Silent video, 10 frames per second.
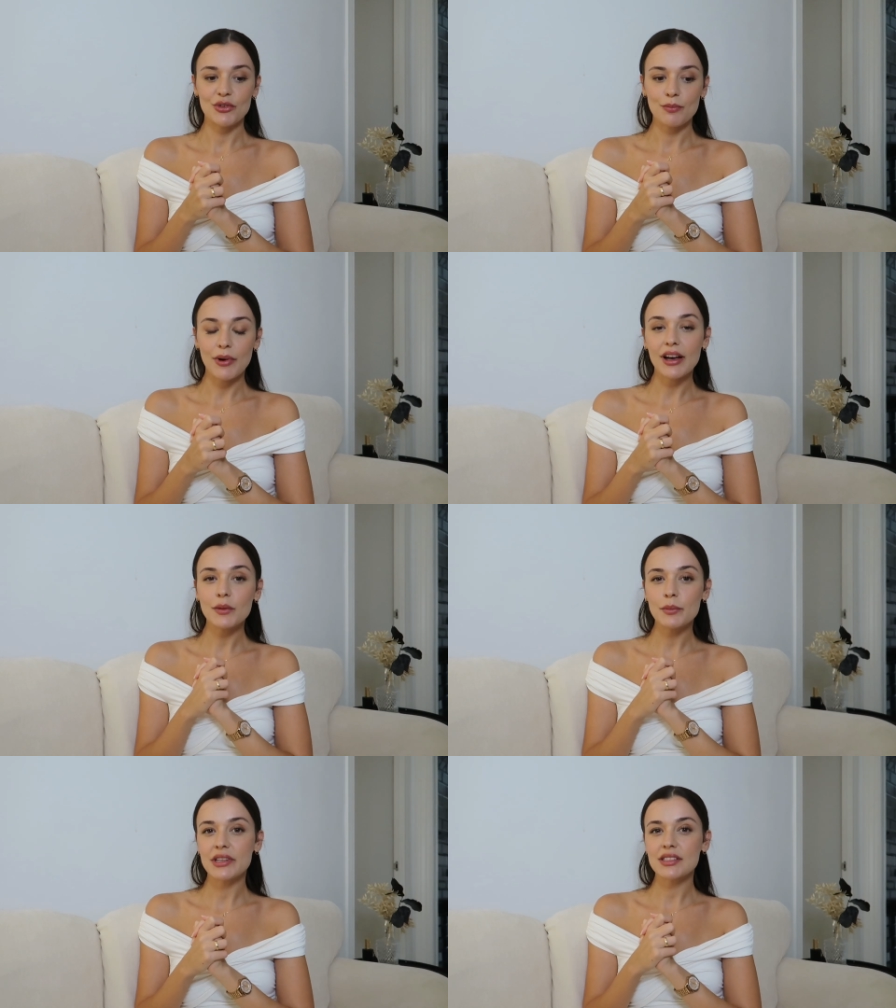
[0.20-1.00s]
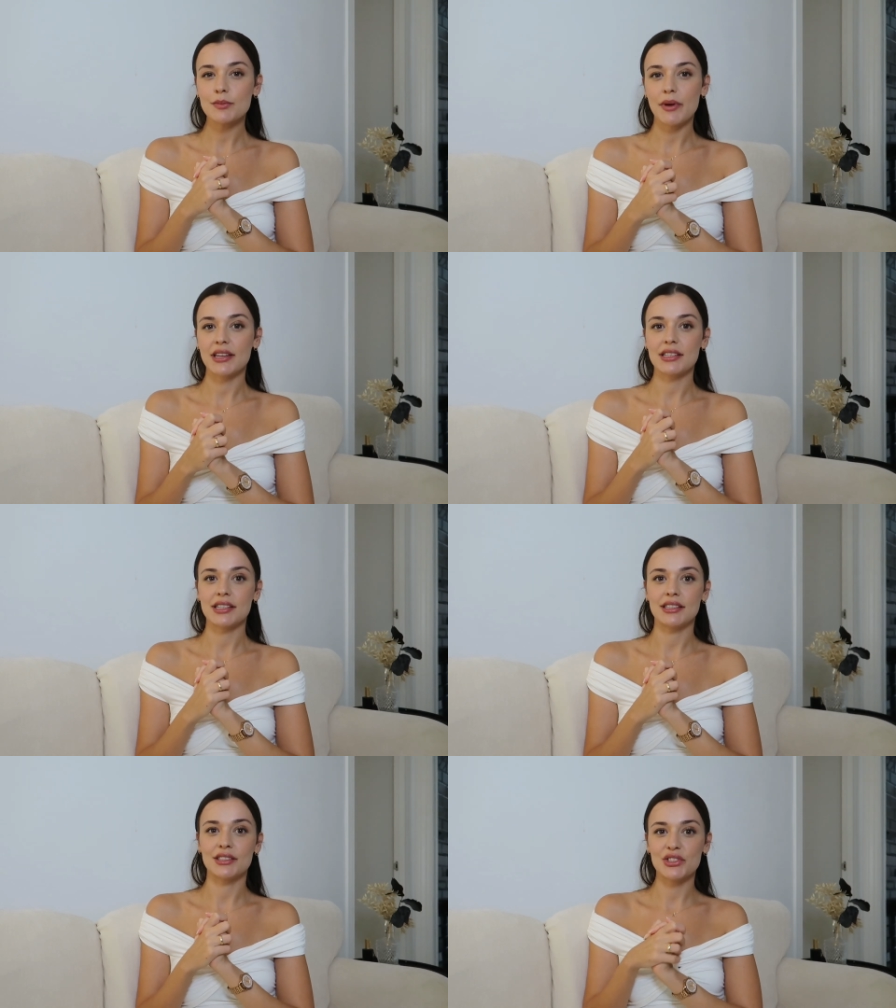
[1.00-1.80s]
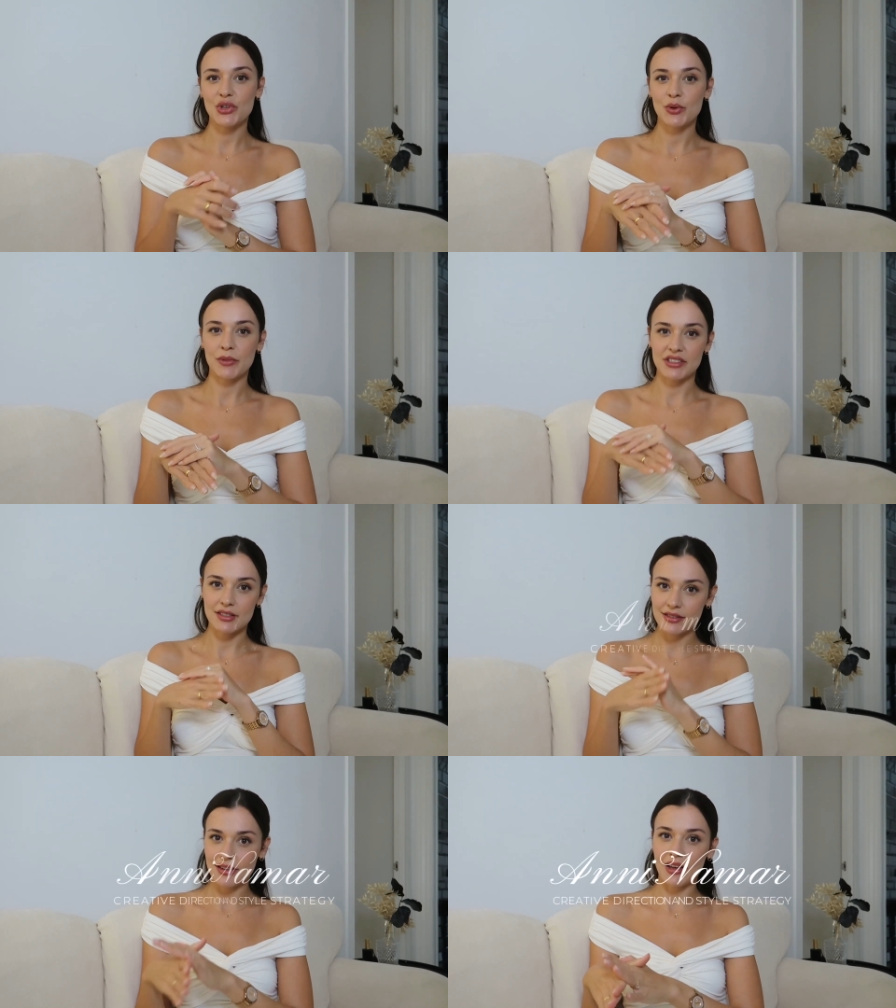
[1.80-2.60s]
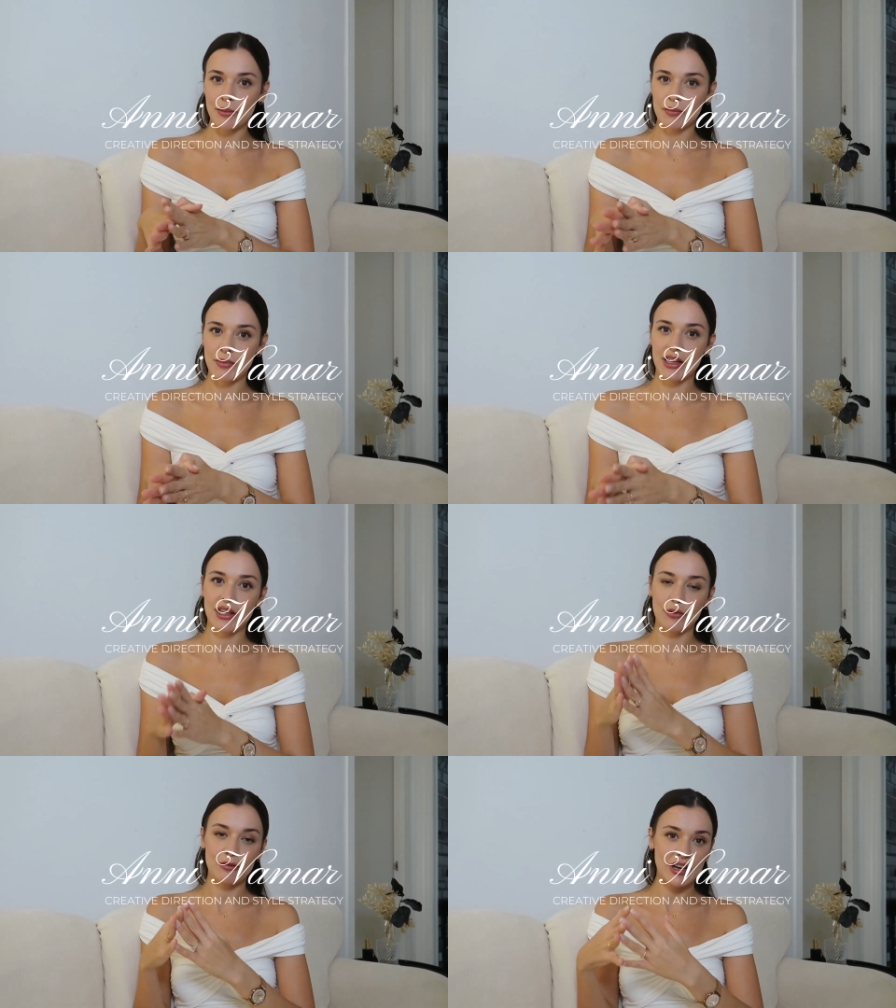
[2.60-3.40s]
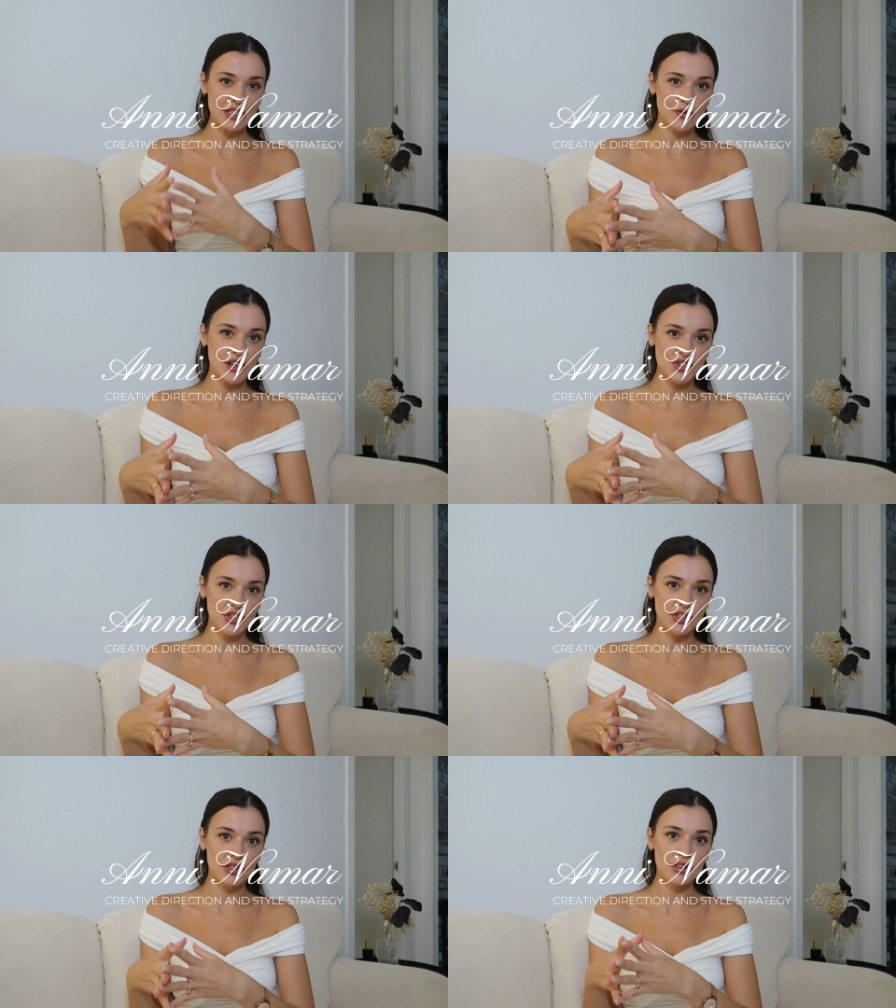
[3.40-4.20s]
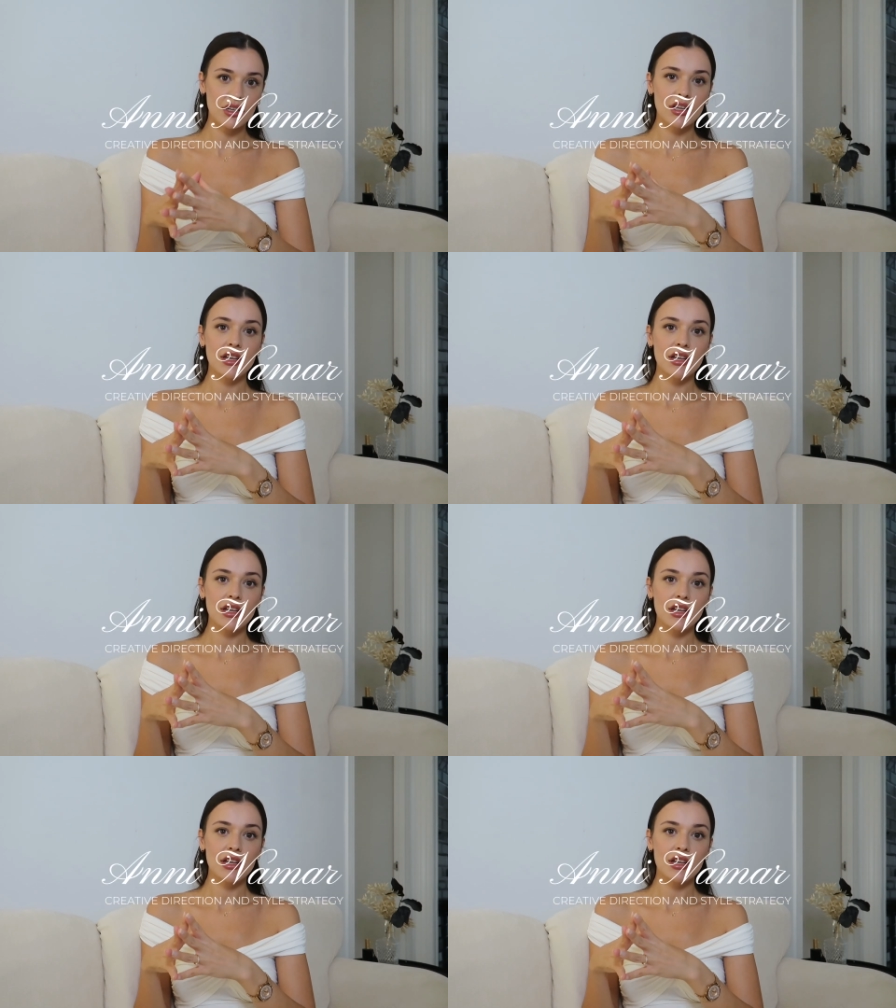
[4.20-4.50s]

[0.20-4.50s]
you might be spending too much time and money on fast fashion